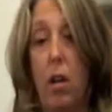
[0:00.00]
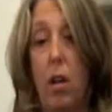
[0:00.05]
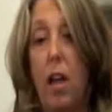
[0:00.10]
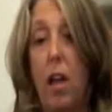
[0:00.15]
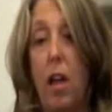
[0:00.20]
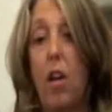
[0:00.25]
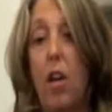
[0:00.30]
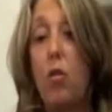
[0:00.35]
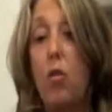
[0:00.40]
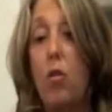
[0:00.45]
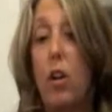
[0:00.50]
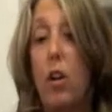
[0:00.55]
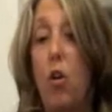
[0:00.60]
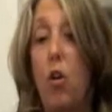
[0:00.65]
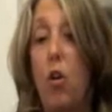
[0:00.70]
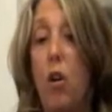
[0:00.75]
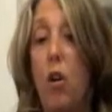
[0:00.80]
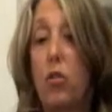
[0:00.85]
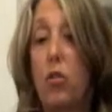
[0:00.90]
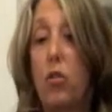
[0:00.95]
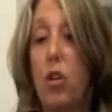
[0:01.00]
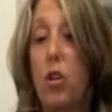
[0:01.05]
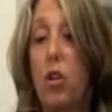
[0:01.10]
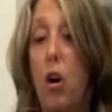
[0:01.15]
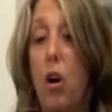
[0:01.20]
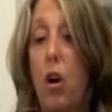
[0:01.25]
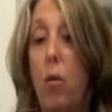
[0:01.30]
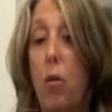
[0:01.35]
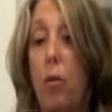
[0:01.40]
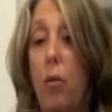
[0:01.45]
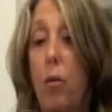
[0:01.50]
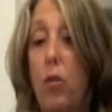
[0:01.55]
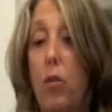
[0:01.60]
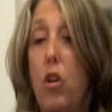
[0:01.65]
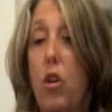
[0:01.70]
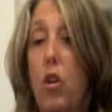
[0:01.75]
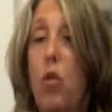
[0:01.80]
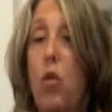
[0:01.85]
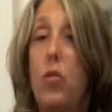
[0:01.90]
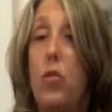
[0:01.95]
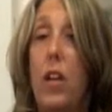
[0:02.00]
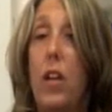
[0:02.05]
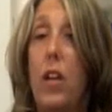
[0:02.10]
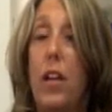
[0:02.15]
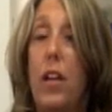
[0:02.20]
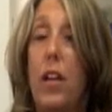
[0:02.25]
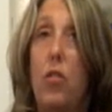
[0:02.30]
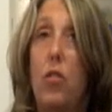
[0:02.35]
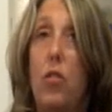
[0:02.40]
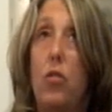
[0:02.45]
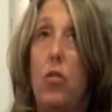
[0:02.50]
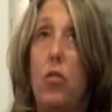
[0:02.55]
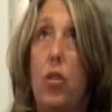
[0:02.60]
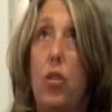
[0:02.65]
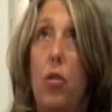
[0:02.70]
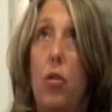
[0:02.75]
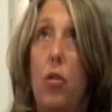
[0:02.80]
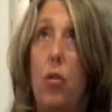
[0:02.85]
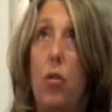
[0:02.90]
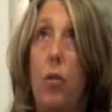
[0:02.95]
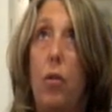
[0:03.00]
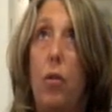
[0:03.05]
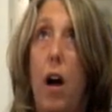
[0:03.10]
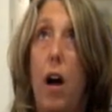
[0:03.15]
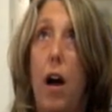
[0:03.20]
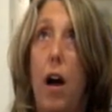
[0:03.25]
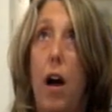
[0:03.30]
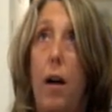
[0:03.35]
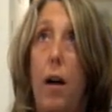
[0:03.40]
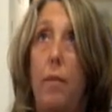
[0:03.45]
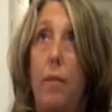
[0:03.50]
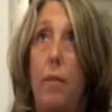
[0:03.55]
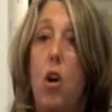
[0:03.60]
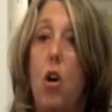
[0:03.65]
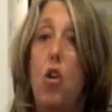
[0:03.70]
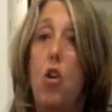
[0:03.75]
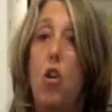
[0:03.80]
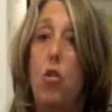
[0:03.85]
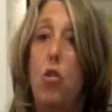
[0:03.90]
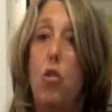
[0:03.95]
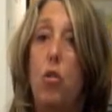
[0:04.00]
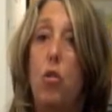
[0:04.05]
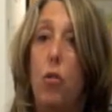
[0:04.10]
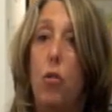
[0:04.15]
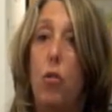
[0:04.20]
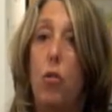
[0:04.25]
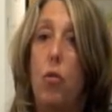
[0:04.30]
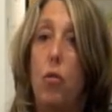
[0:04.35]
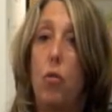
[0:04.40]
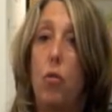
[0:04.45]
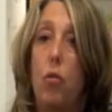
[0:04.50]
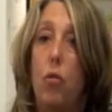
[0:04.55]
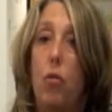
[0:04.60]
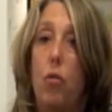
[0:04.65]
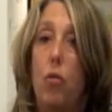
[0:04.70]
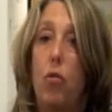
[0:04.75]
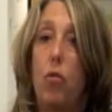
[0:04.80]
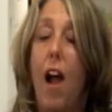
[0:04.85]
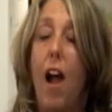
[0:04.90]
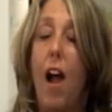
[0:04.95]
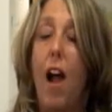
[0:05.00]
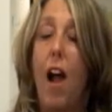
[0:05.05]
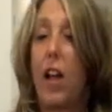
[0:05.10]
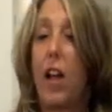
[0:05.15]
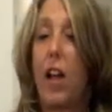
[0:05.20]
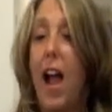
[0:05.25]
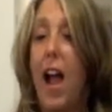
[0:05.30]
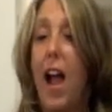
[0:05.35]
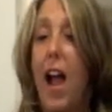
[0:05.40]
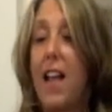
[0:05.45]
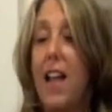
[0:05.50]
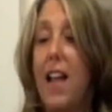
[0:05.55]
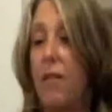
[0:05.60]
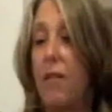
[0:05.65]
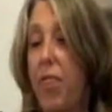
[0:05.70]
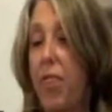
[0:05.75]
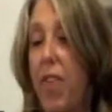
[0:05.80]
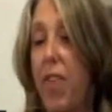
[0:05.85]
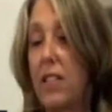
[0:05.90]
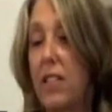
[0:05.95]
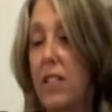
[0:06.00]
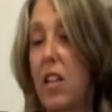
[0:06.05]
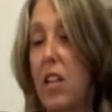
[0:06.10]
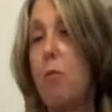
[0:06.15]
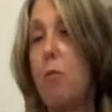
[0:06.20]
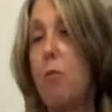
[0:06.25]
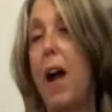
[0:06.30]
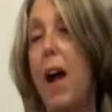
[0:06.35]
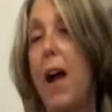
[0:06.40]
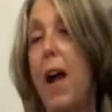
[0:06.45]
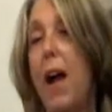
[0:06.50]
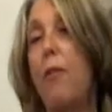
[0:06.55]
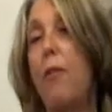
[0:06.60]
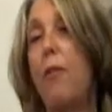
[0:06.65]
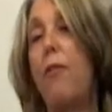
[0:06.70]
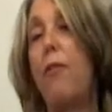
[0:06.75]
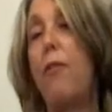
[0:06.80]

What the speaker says: You could also use it to drive the kinds of things that you might provide